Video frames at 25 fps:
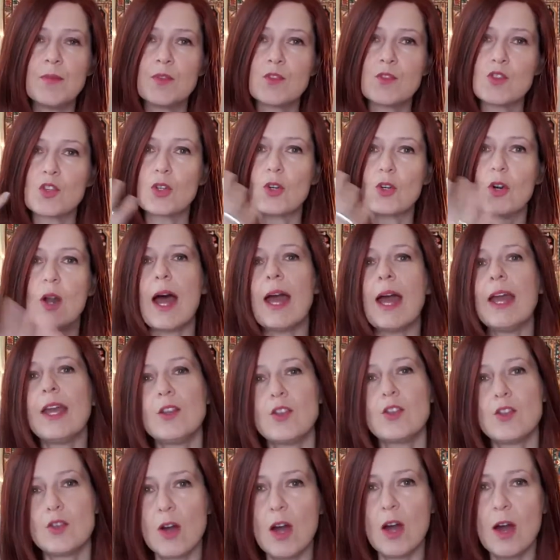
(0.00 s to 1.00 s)
trying
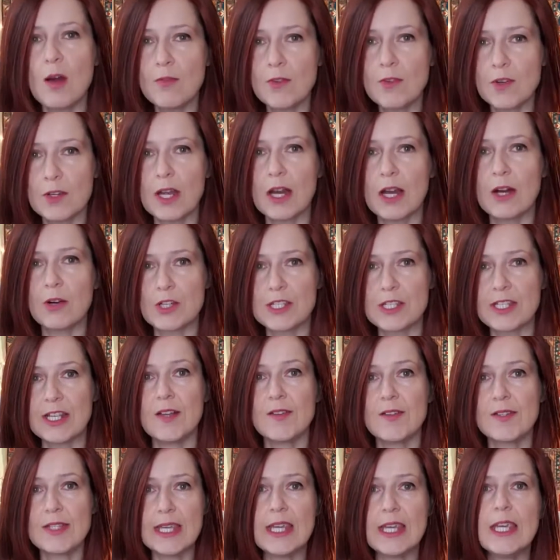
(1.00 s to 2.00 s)
to comfort
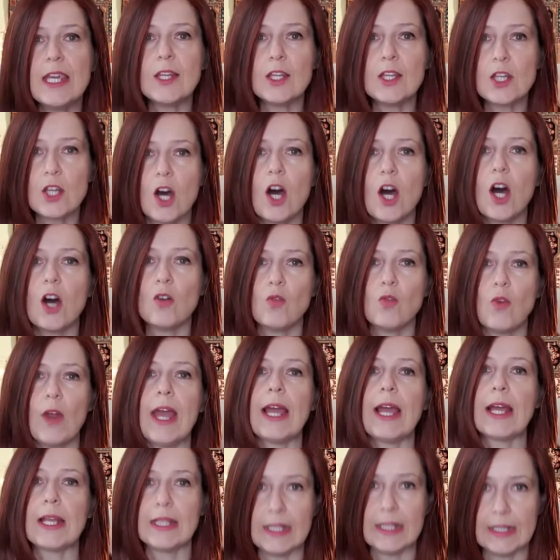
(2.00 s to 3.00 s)
ourselves
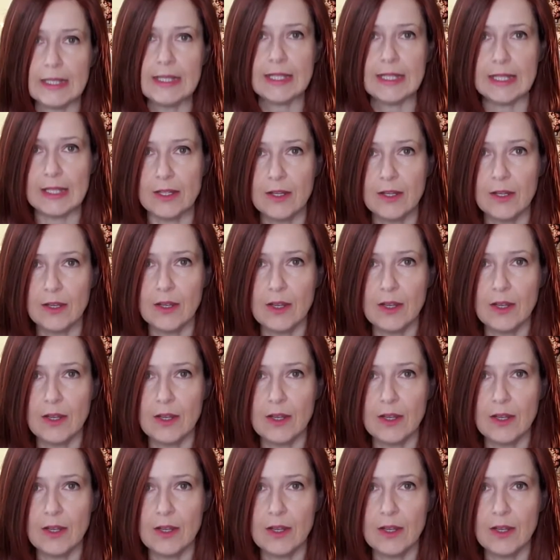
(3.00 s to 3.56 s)
incorrectly.